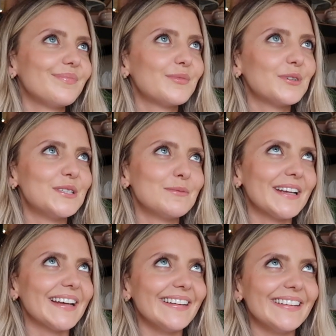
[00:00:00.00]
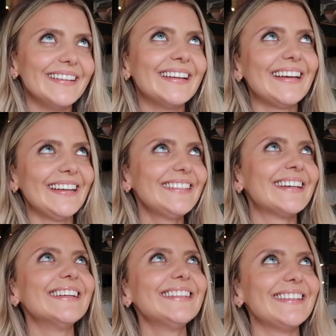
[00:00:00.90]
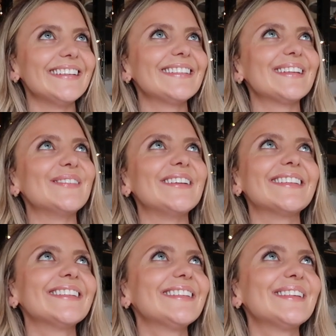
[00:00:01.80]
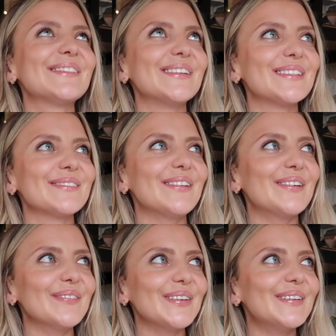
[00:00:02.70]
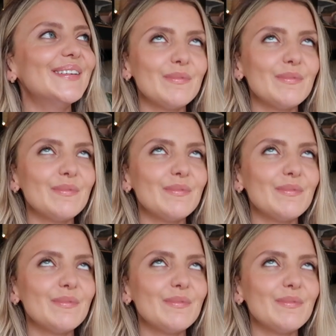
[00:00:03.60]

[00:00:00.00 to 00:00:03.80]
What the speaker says: what does my dad do? He does do stuff, he doesn't do as much as my mum though.